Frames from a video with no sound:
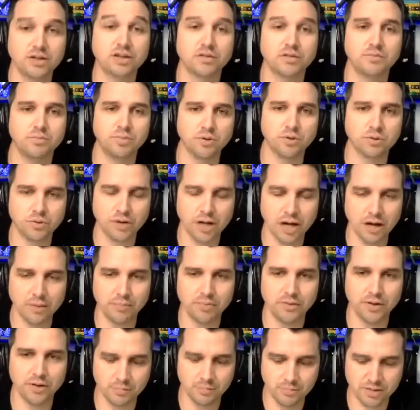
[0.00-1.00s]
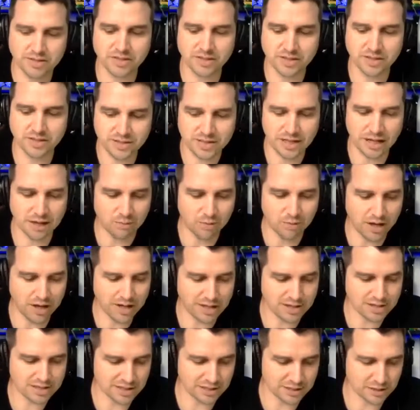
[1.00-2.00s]
build up a business that way.
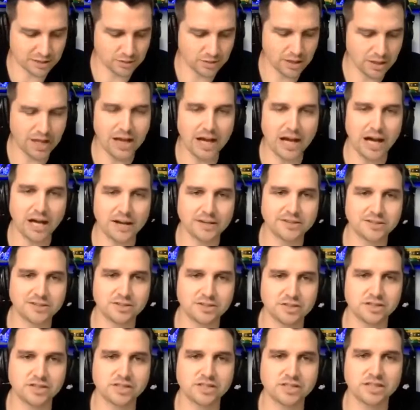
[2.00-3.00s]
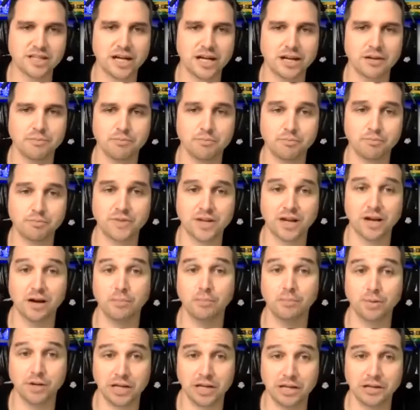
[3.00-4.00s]
It's a little harder to just start a
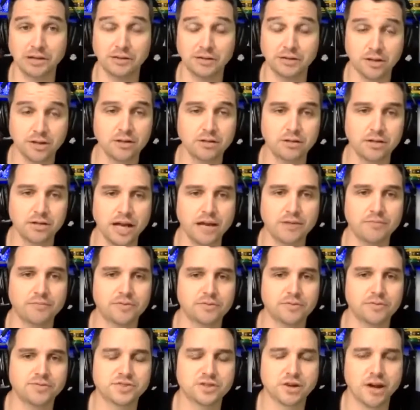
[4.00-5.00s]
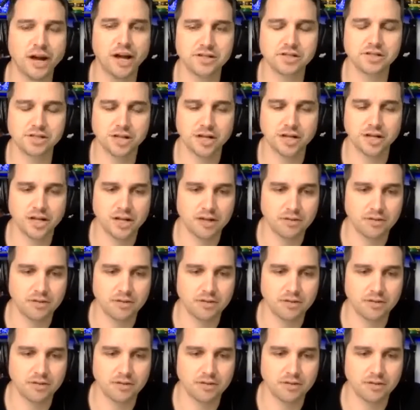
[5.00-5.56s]
company name from scratch.